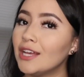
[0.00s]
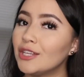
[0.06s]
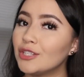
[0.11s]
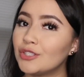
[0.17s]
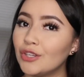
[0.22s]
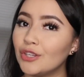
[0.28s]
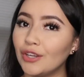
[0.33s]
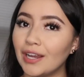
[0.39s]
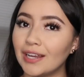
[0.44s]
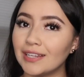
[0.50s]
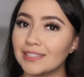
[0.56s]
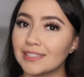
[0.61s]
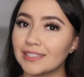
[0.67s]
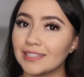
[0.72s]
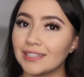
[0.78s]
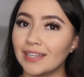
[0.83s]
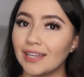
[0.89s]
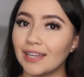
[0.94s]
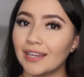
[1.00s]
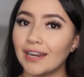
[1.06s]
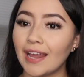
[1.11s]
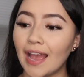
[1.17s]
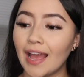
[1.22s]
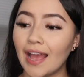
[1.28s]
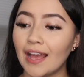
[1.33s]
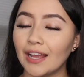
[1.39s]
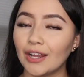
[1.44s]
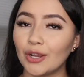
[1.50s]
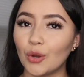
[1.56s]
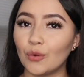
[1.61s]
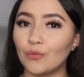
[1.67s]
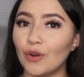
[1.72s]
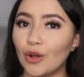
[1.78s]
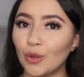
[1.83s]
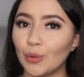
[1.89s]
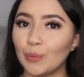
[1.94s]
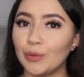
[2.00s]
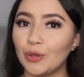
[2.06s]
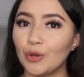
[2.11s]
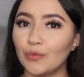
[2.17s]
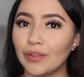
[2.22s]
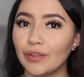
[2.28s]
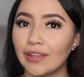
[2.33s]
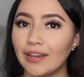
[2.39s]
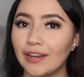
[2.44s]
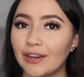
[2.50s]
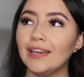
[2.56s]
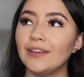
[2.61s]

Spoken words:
so you guys could go follow me over there.